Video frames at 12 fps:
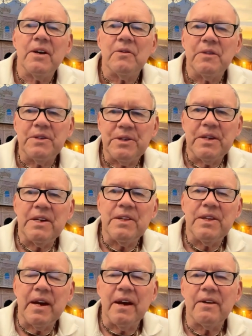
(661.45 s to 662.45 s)
We see
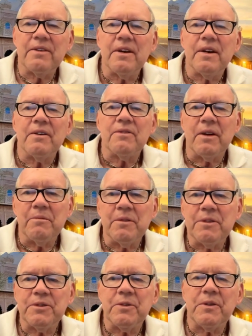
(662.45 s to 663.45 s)
that from the
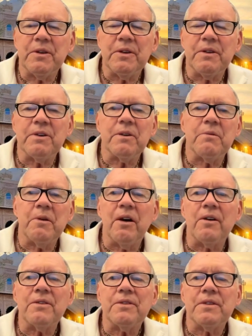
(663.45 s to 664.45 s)
story of the
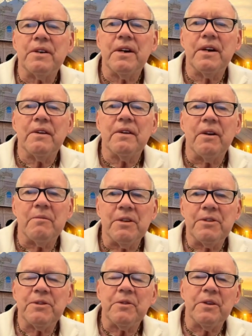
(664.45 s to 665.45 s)
Kumaras, from the
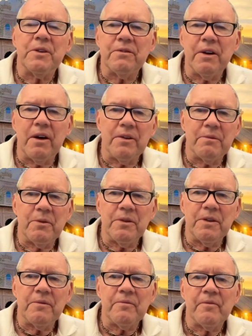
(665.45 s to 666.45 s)
story of Narada
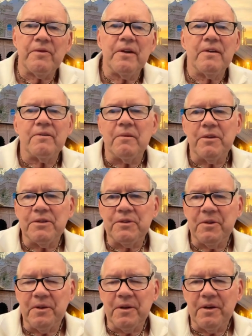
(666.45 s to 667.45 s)
Muni, from the
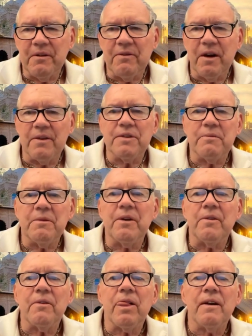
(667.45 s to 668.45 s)
story of
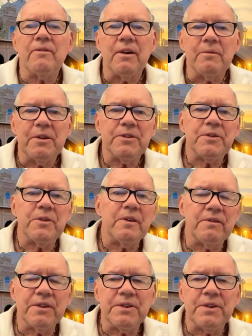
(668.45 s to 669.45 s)
Ajāmila, from the story
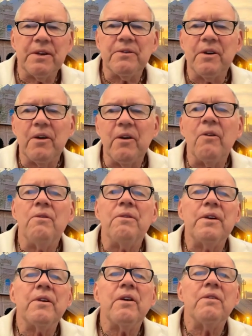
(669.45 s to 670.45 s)
of Gajendra, over
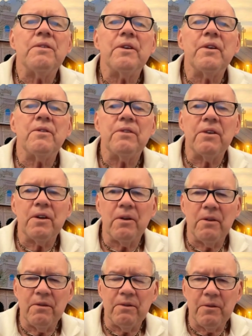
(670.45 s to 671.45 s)
and over and over and
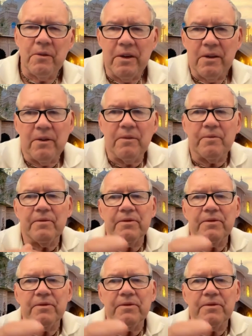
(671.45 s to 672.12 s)
over.